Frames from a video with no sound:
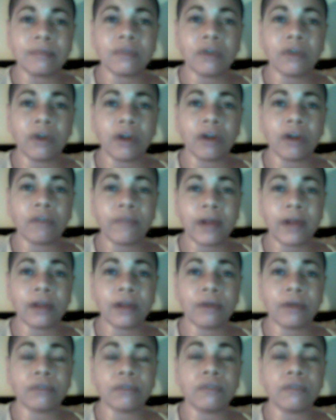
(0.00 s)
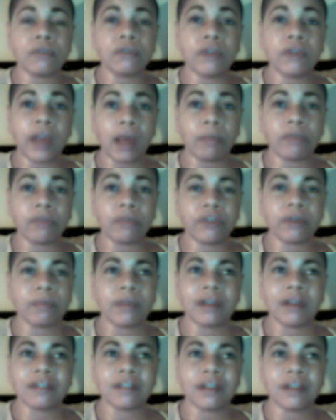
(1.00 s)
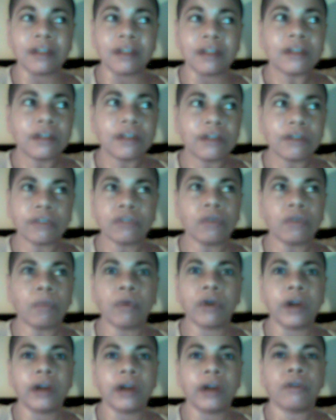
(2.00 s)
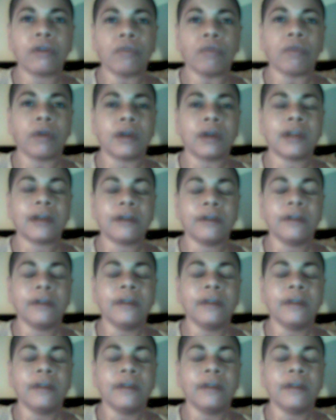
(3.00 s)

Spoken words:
Your hair follicles, if you damage them, that's it. There's no more hair growing there.